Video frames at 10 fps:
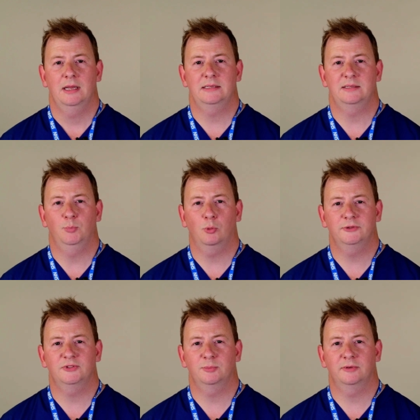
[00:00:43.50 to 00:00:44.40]
It's
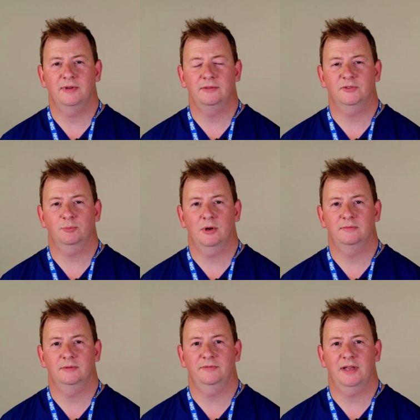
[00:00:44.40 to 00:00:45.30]
important to prevent the spread
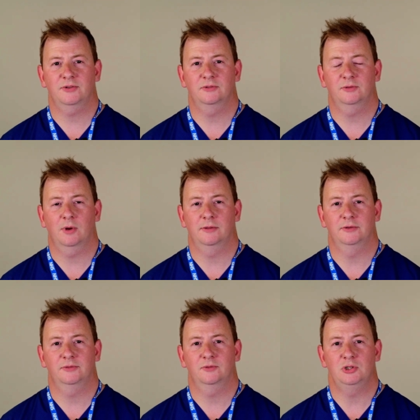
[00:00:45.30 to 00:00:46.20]
of infection to others